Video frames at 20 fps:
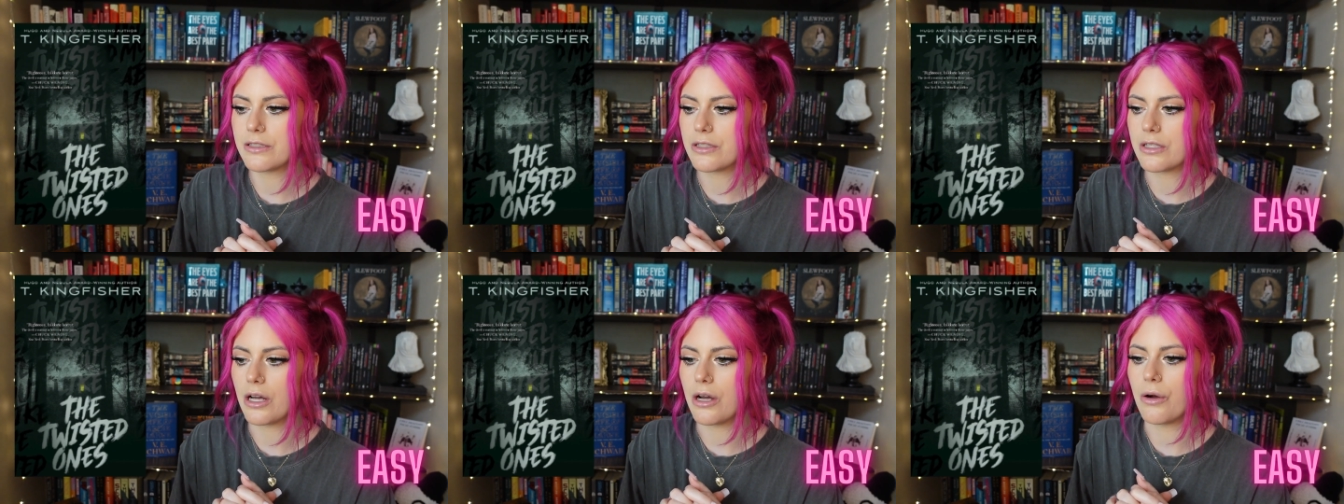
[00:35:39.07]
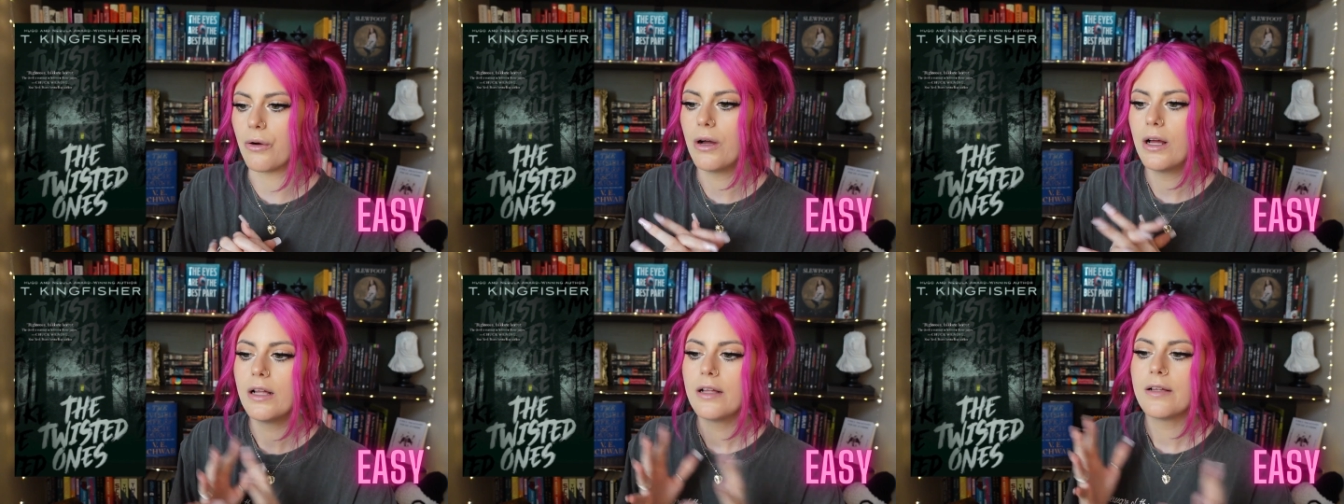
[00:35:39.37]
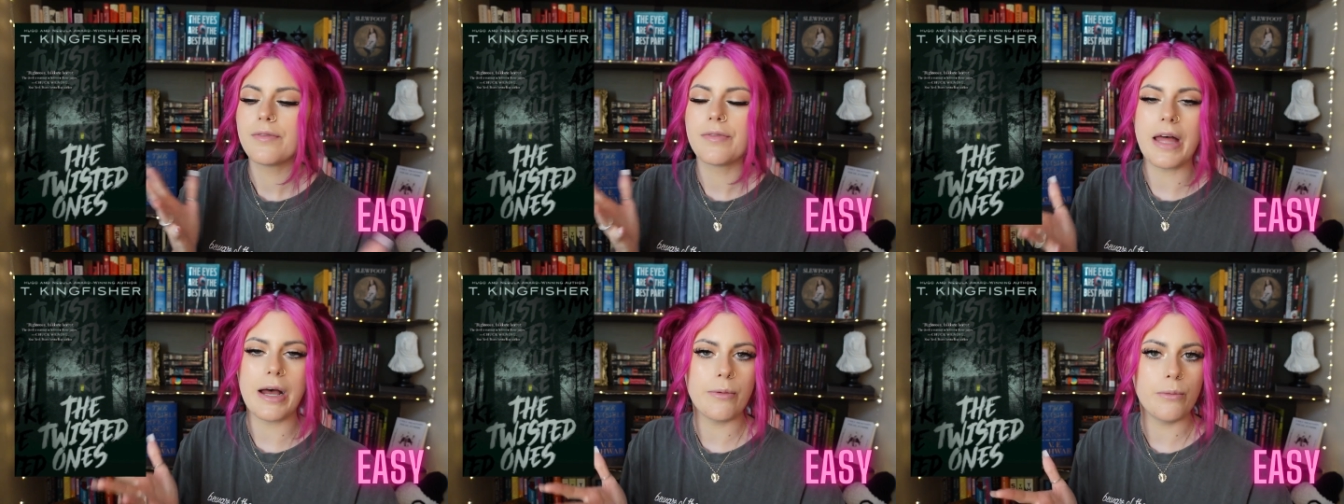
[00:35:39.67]
So
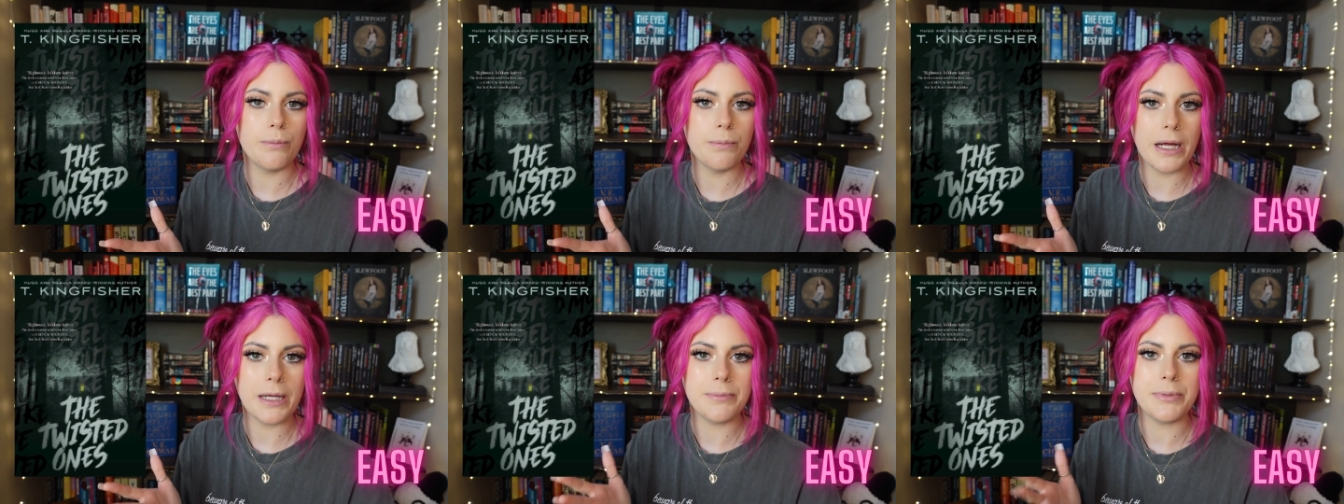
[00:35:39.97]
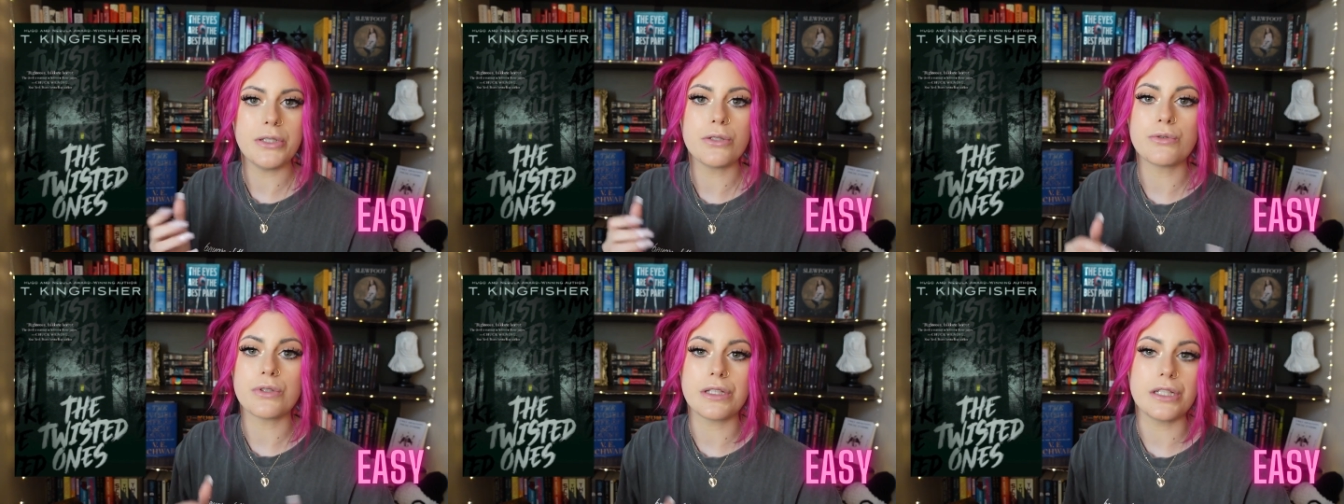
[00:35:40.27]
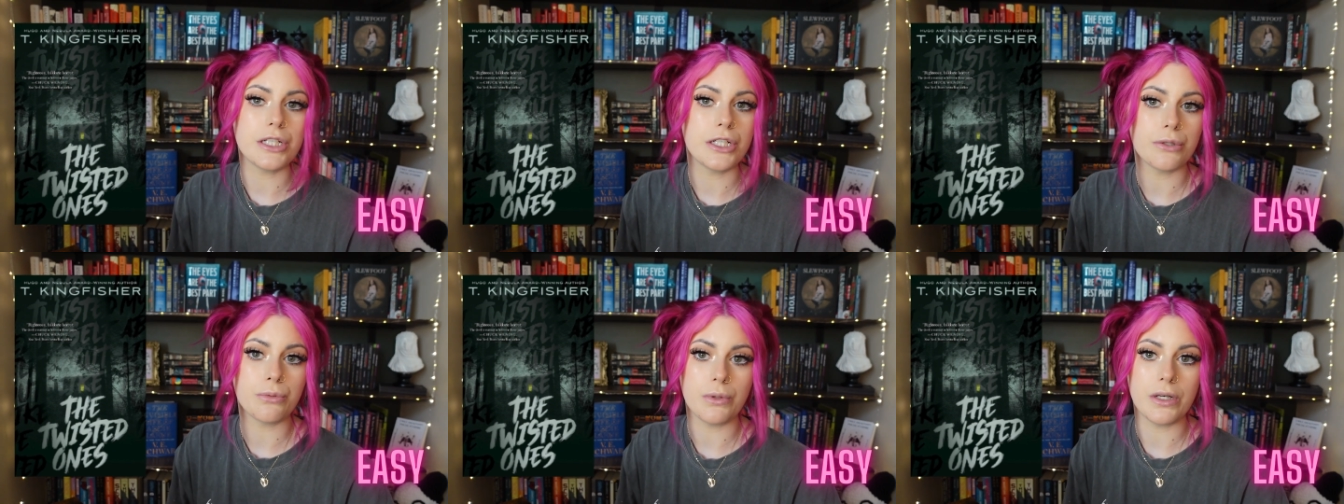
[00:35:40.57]
that might be a really
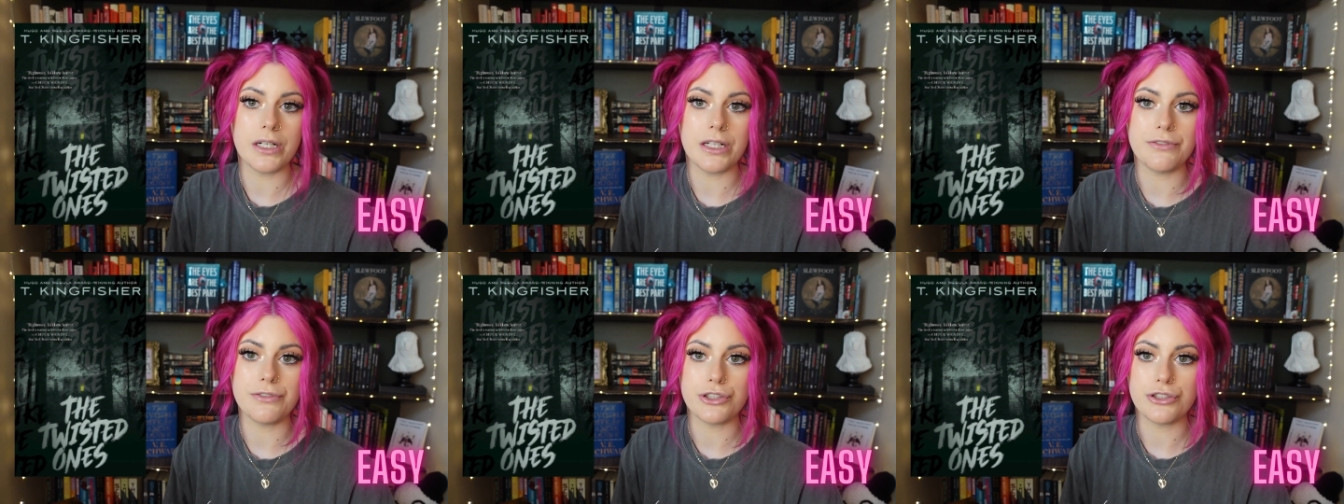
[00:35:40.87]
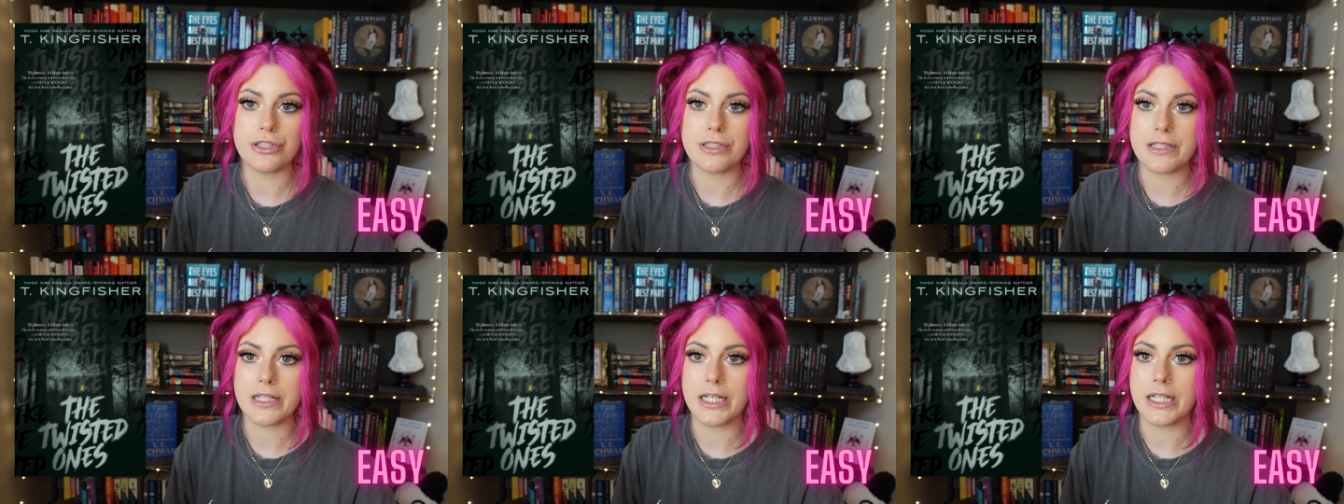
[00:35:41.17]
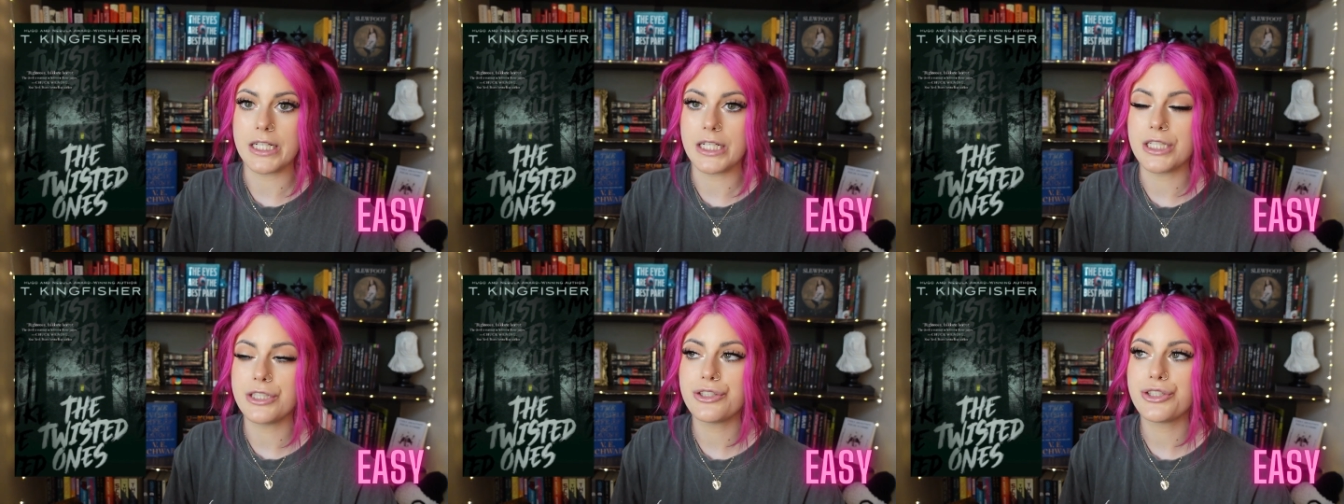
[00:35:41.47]
good one if you're just
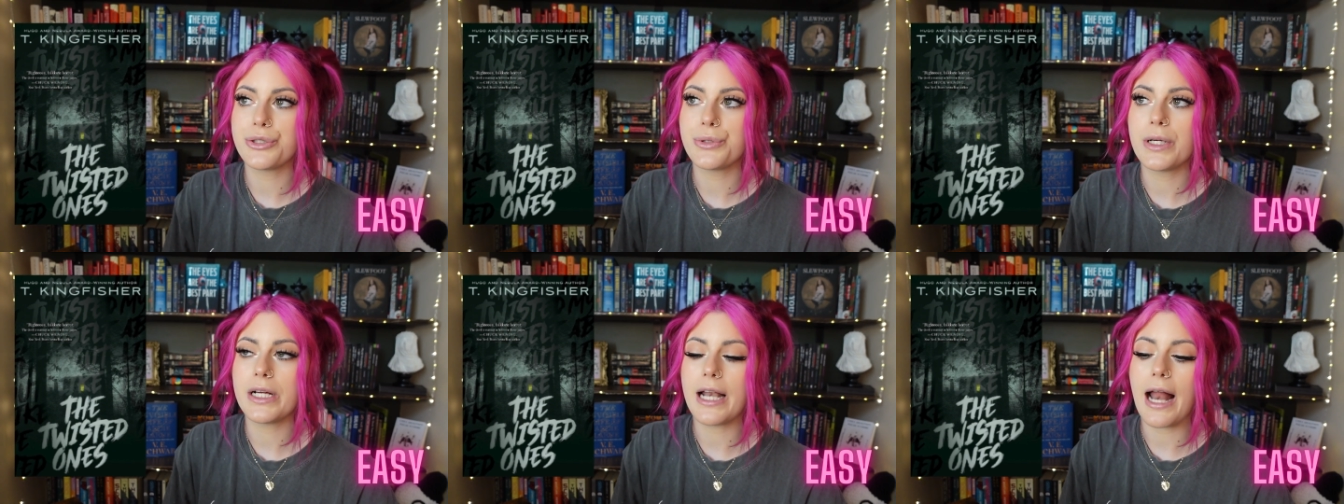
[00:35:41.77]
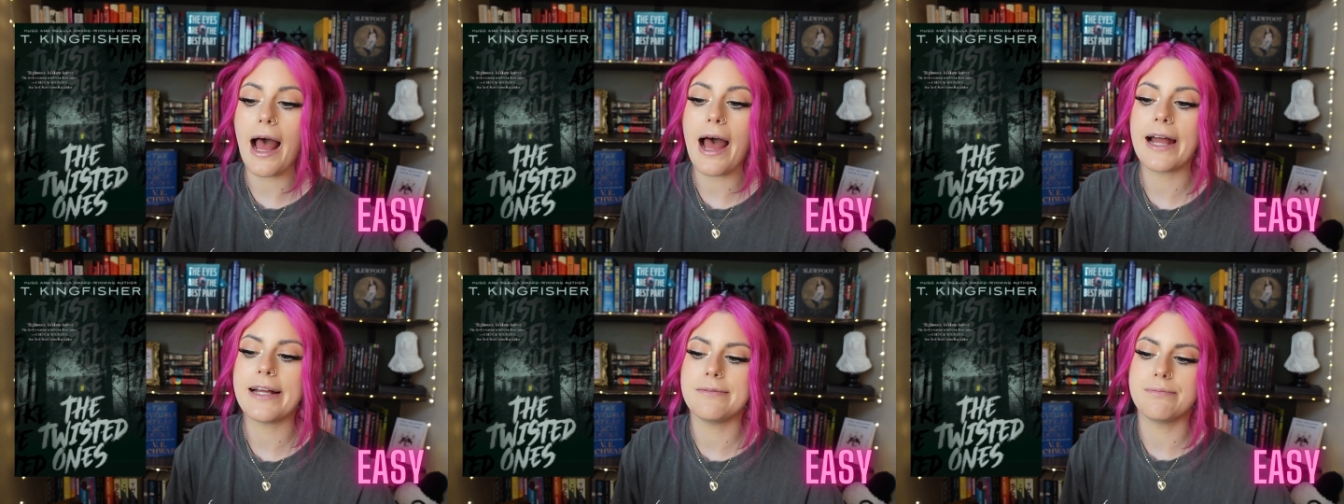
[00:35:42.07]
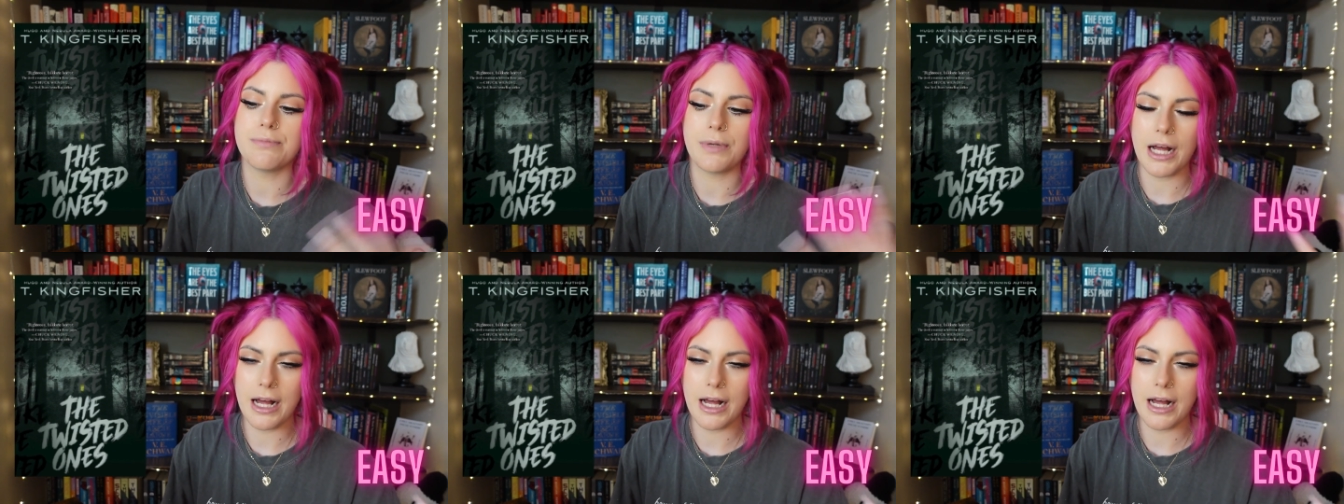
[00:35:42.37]
getting into it. I